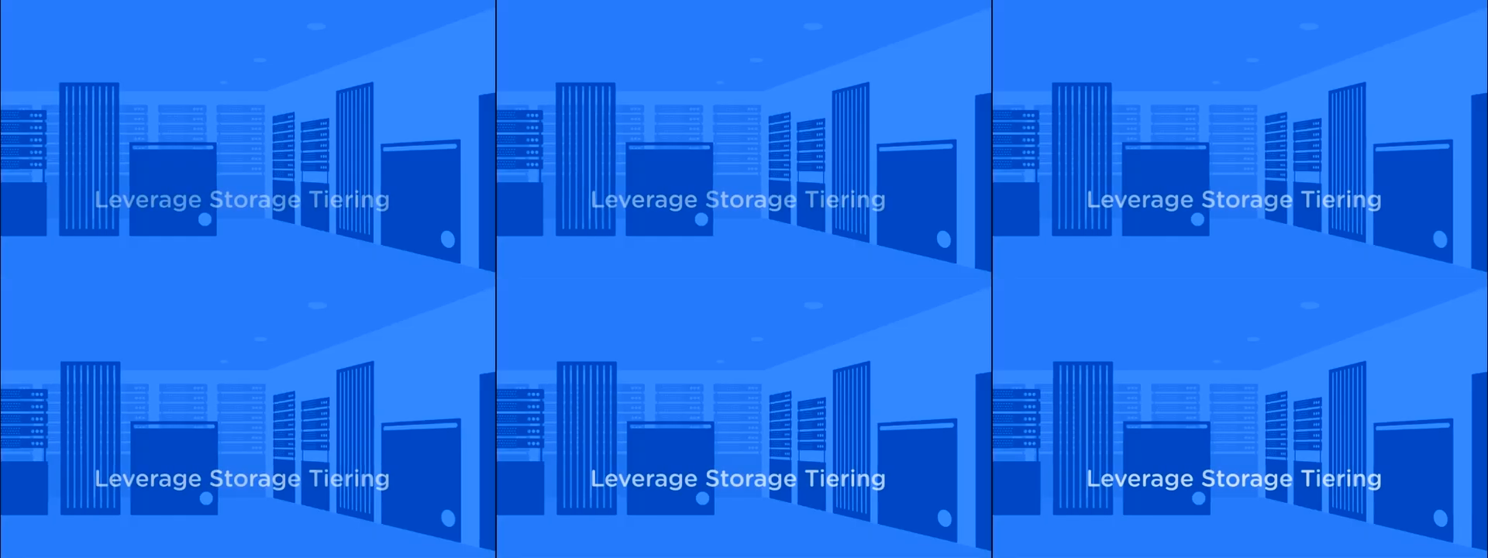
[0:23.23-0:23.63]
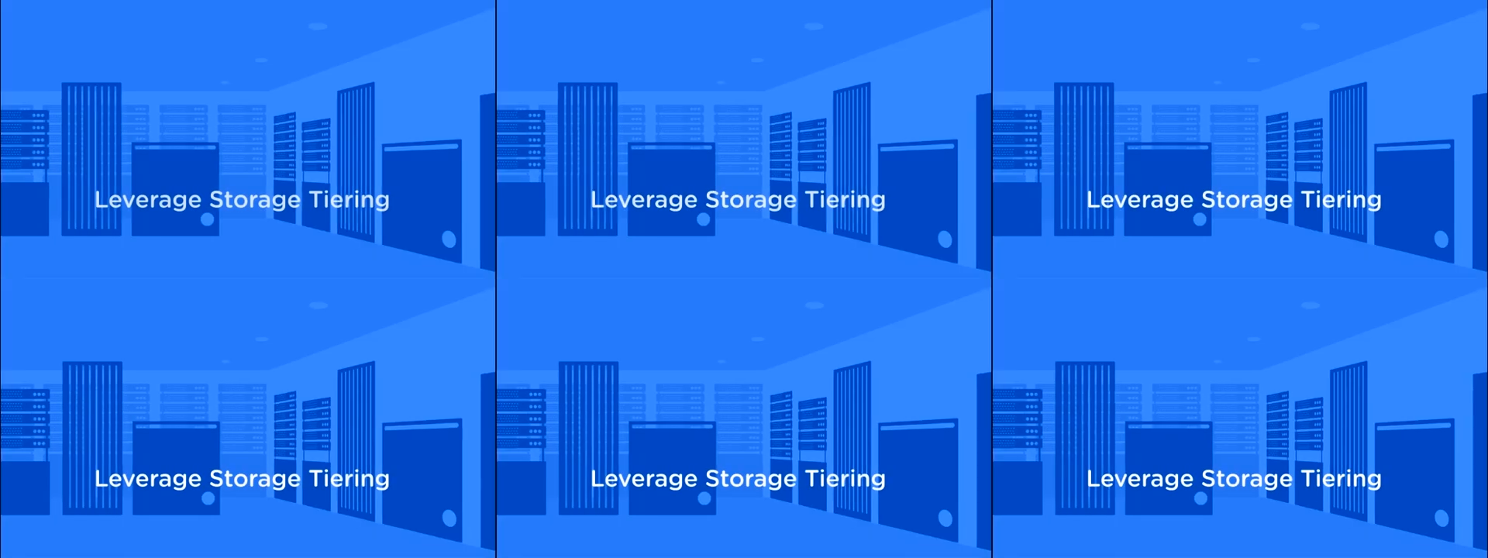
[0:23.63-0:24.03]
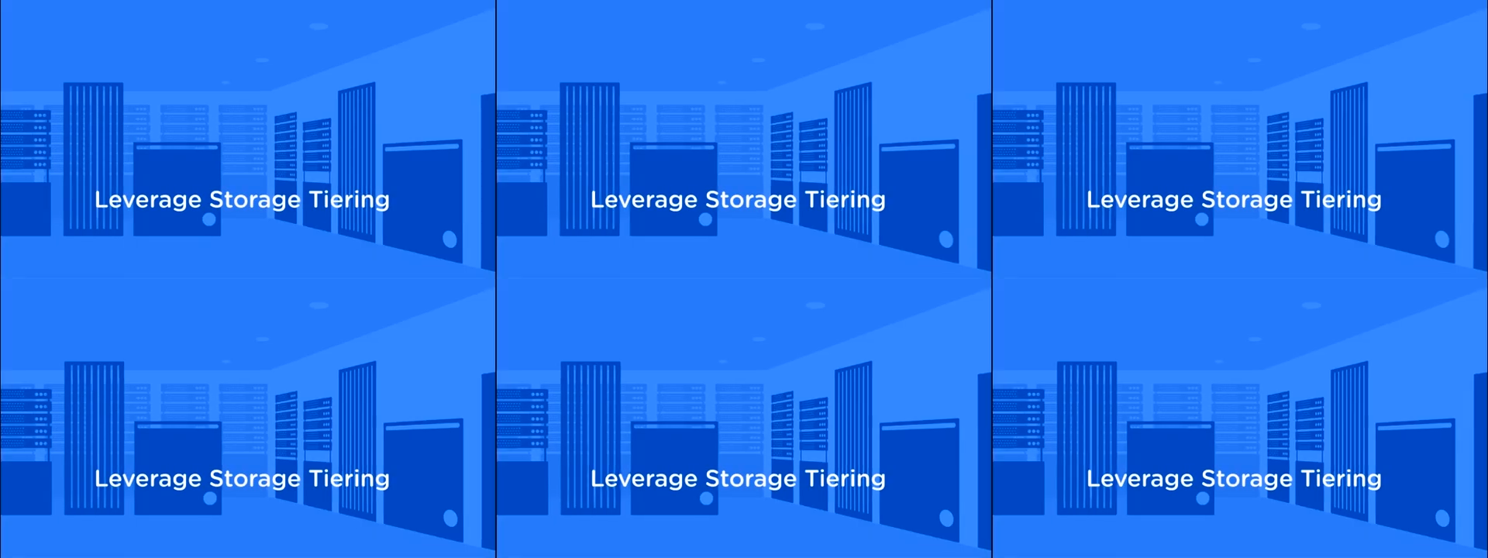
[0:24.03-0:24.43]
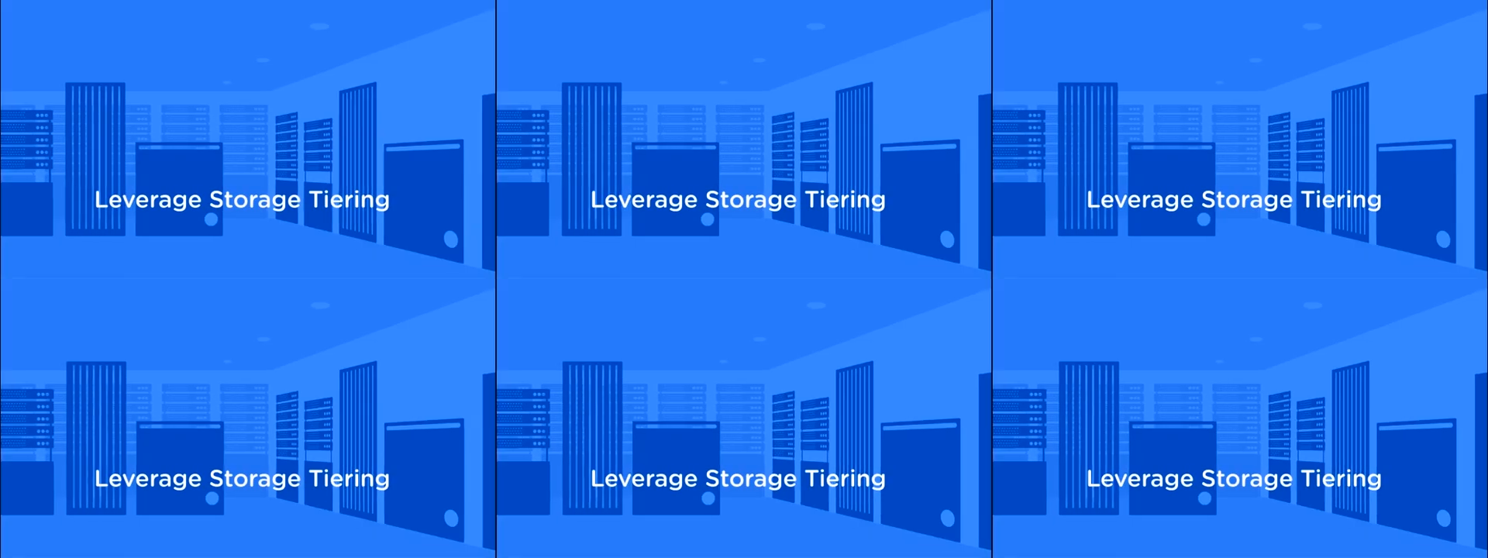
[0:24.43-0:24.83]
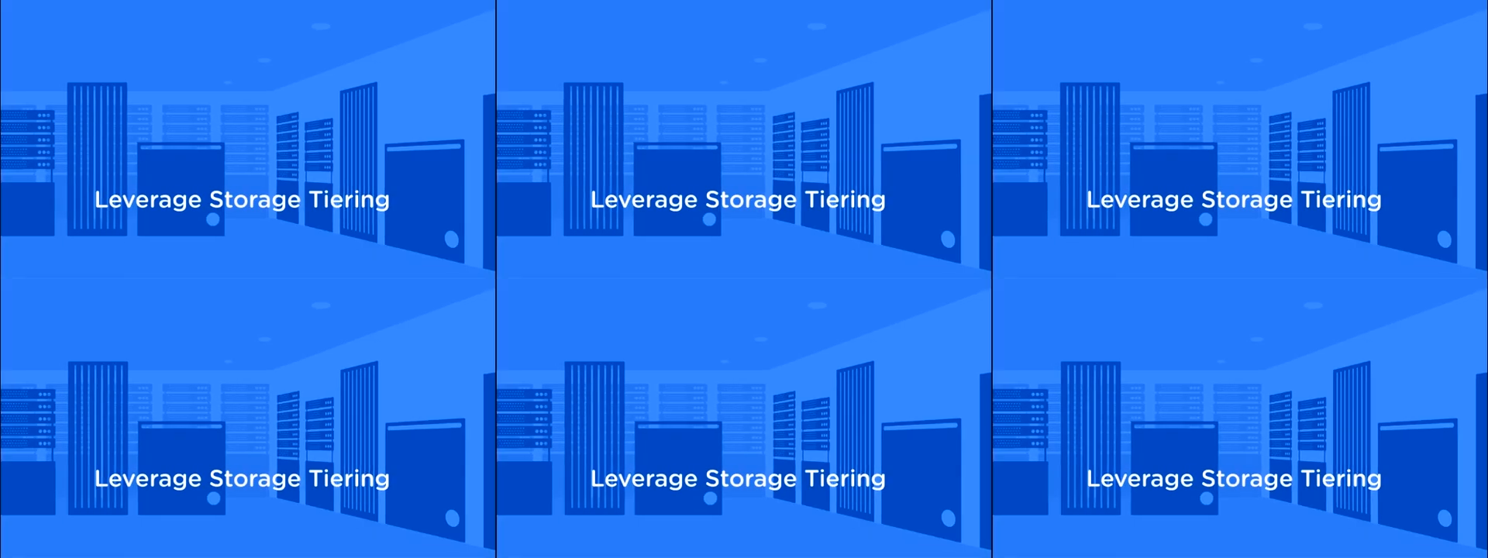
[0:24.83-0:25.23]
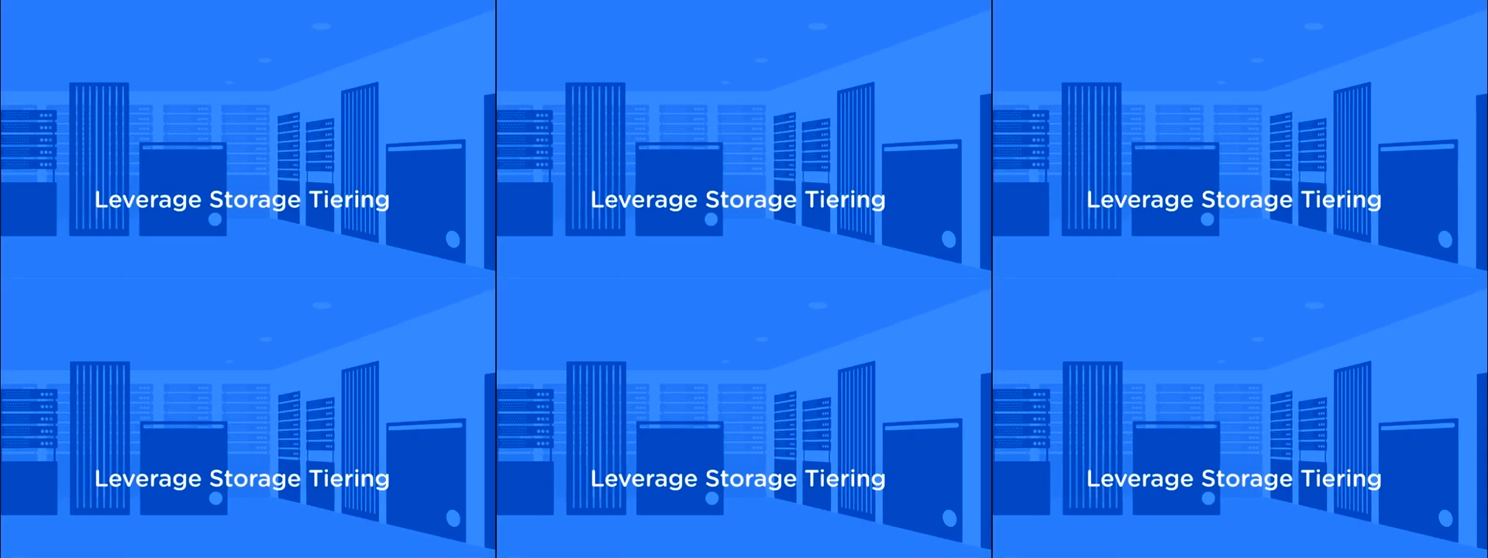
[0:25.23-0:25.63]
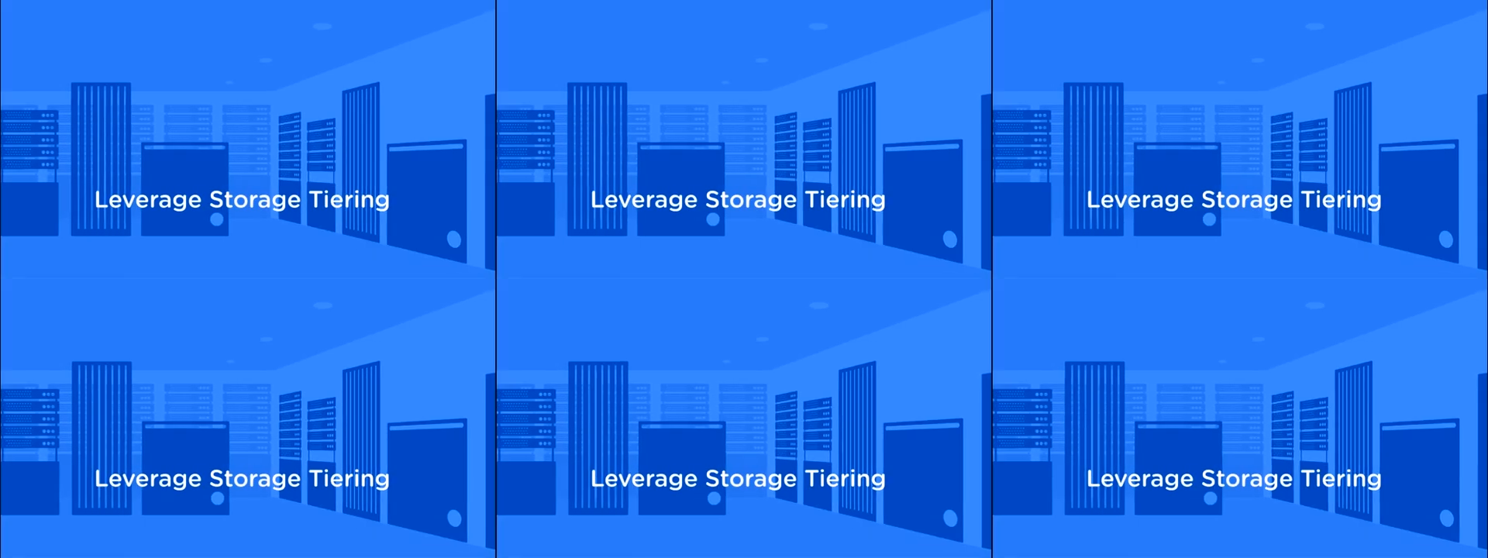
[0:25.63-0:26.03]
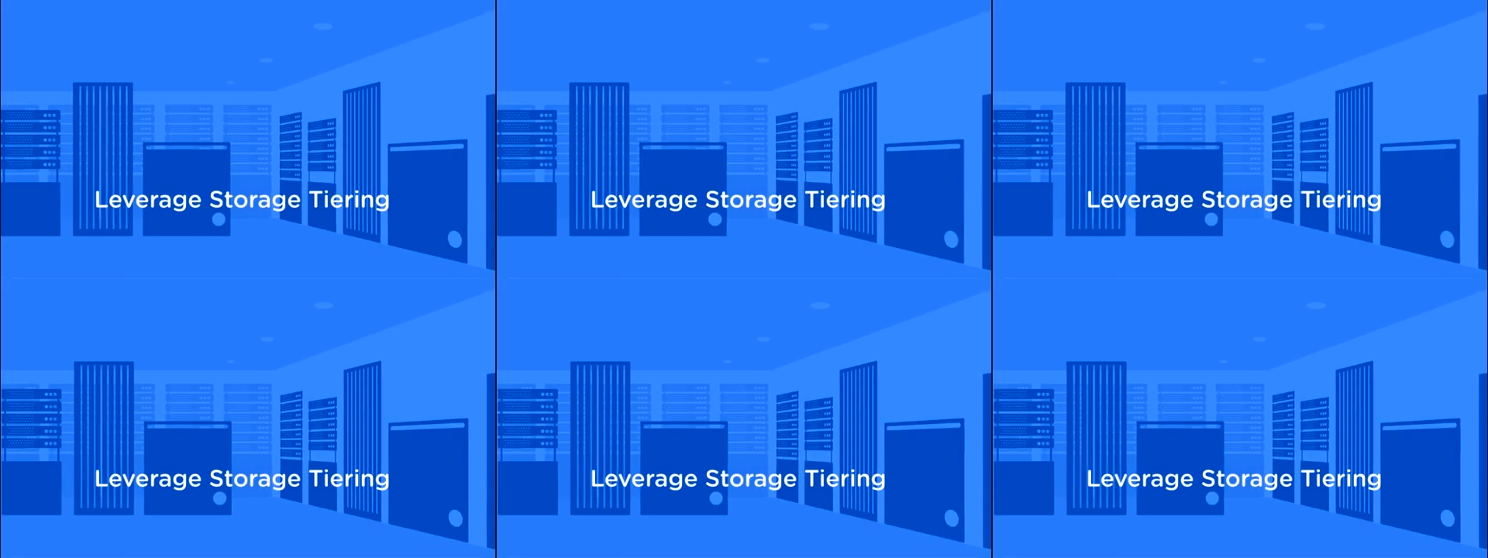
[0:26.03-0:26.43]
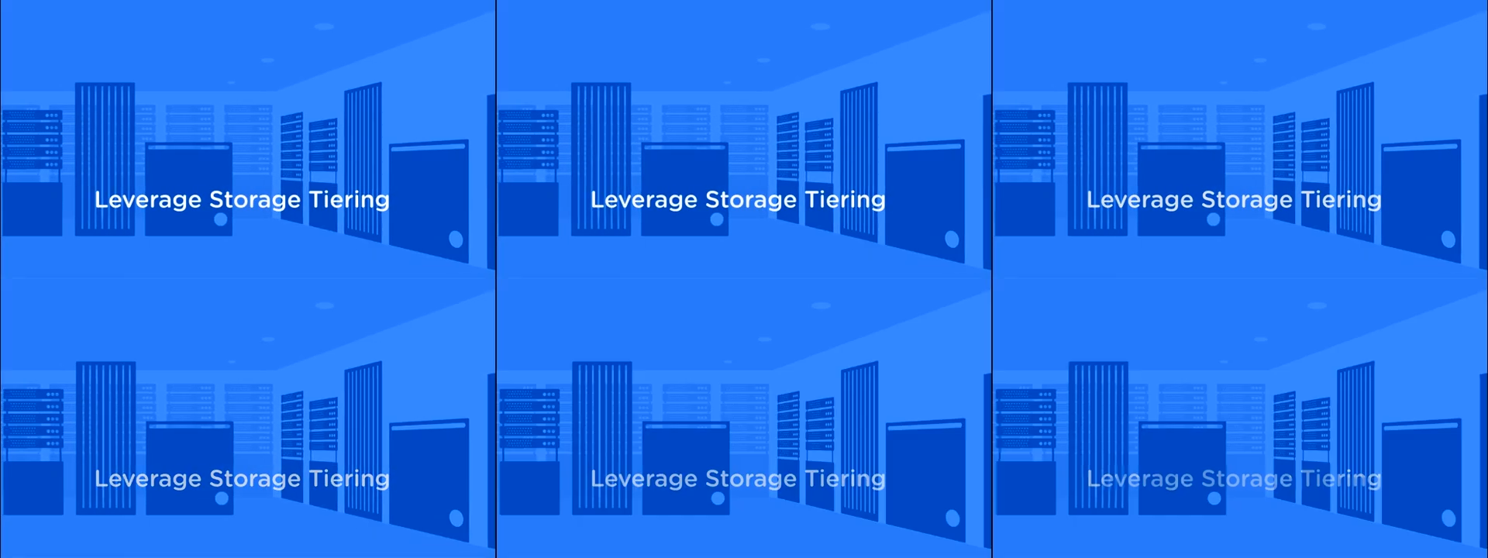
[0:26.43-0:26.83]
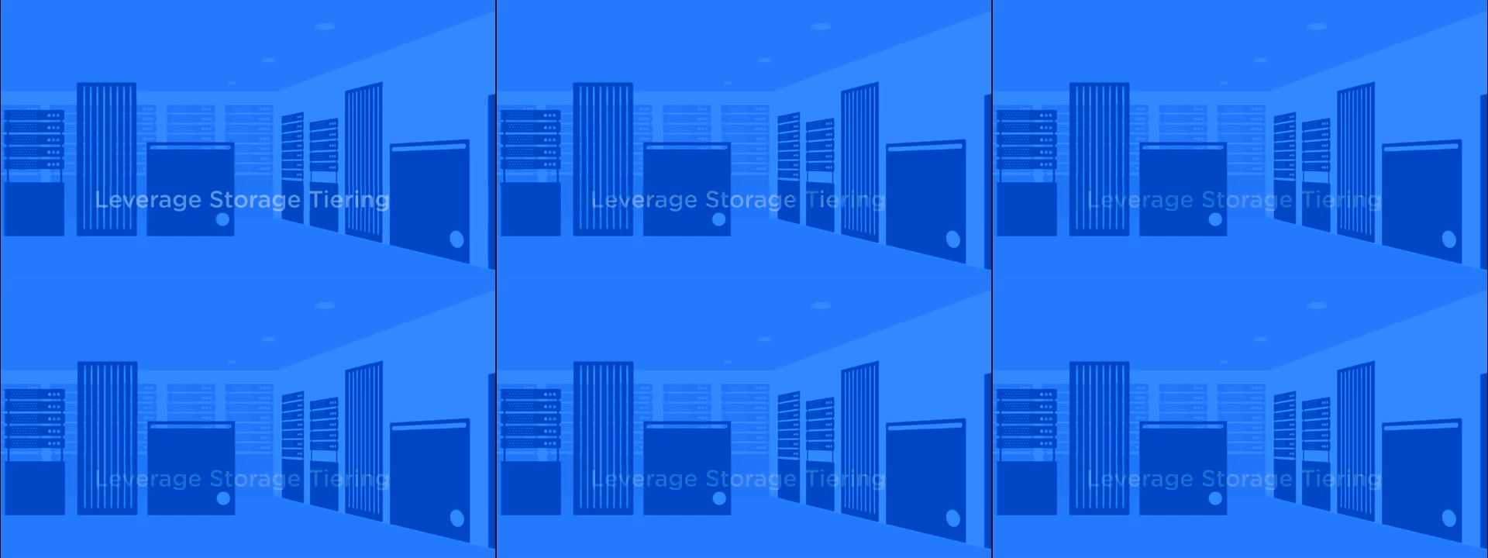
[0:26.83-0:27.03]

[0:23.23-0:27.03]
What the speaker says: Nobody's mouth can be seen.